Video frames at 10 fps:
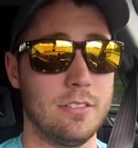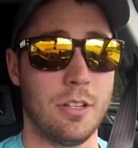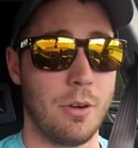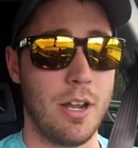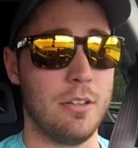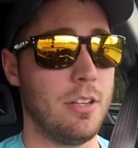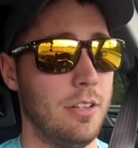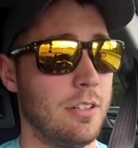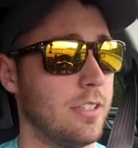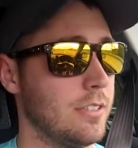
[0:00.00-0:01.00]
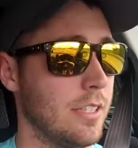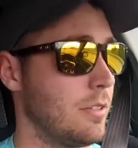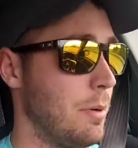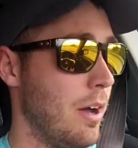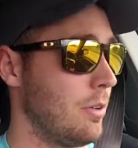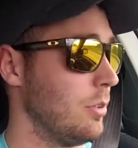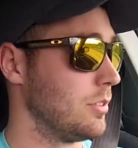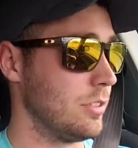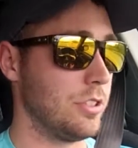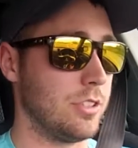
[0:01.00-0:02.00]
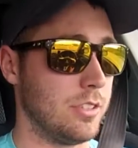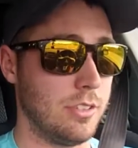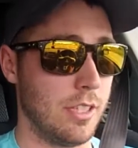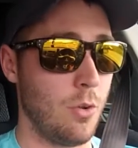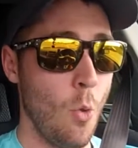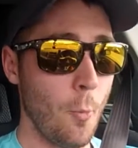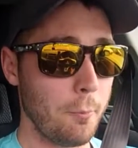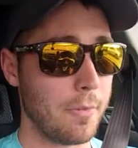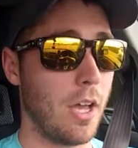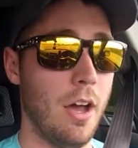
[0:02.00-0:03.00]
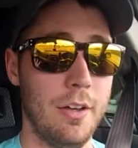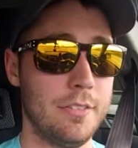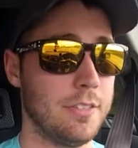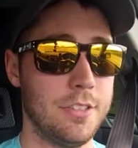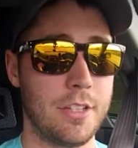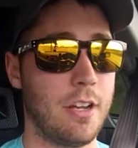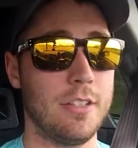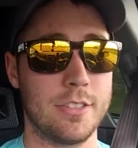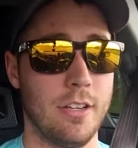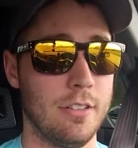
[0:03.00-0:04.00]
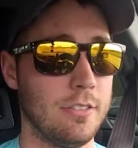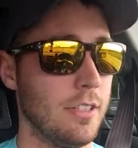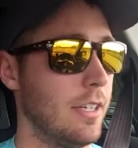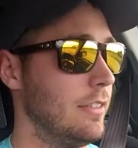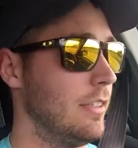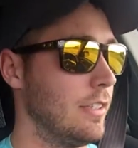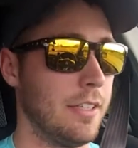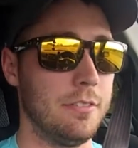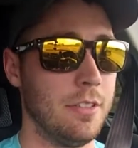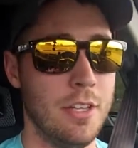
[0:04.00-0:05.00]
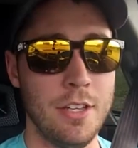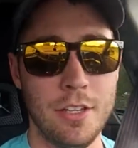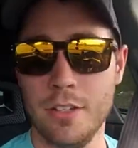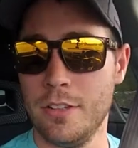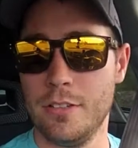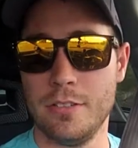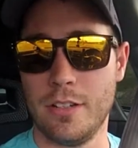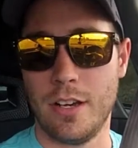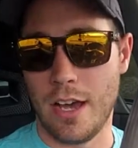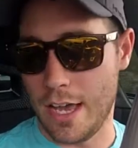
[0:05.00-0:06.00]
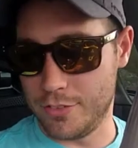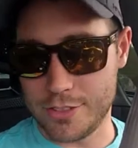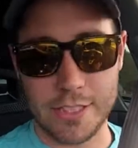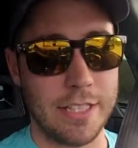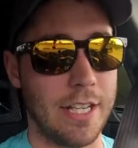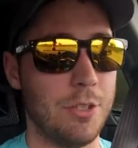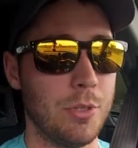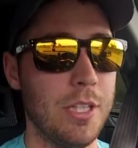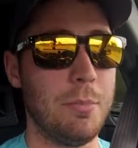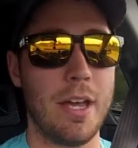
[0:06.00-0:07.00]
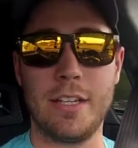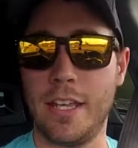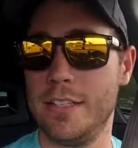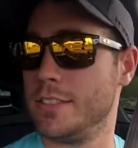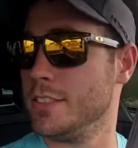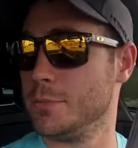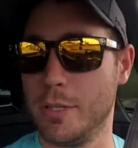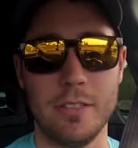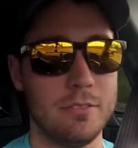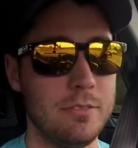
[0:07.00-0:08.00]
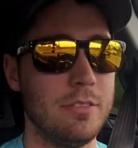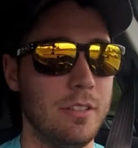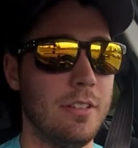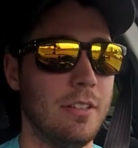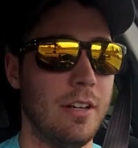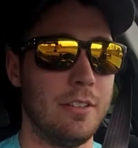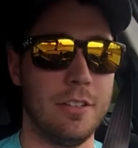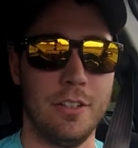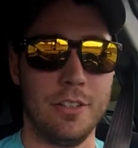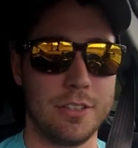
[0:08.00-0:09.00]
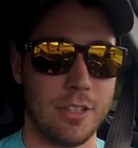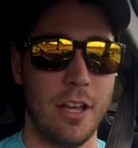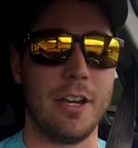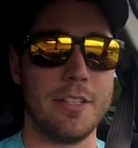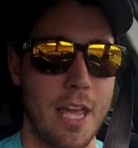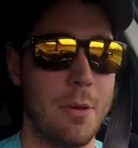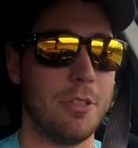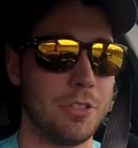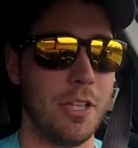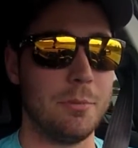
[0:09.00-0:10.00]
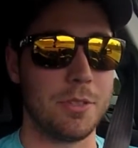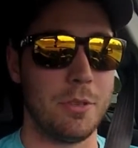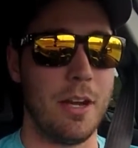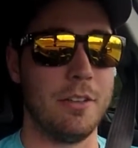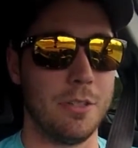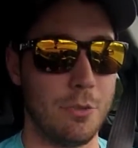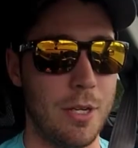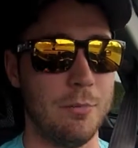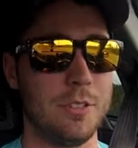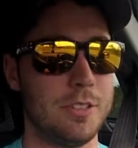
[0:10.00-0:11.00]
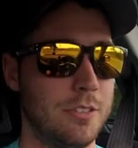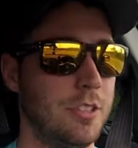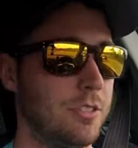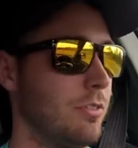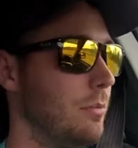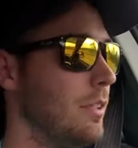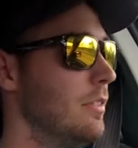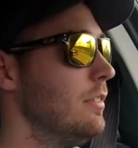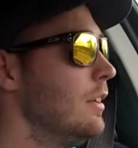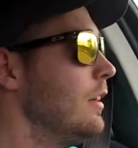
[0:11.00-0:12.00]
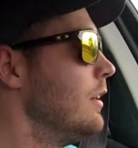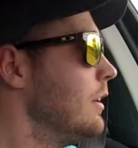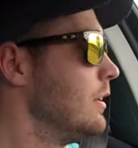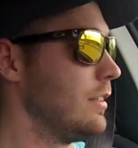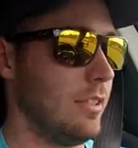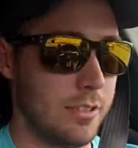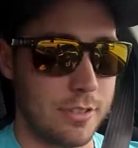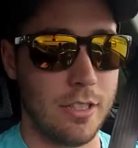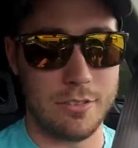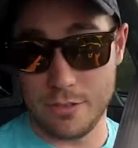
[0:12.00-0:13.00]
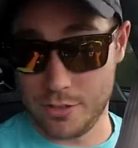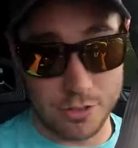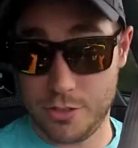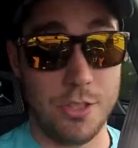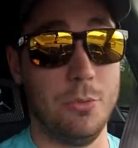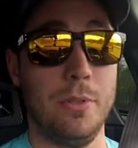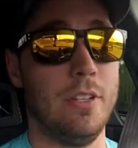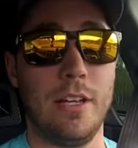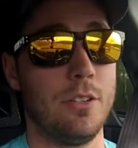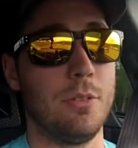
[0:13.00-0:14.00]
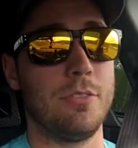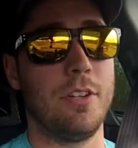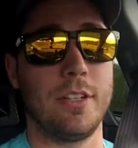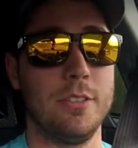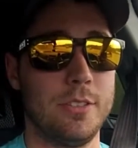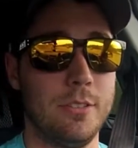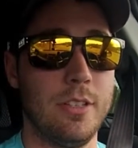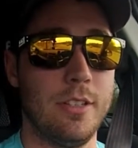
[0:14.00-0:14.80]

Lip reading: around here, because like the potholes will just like gone and your car's gone. And like, I haven't seen any really bad cases, but there's a lot of damaged lips around and rims just from the stuff. That was stupid. I don't know what the fuck I was doing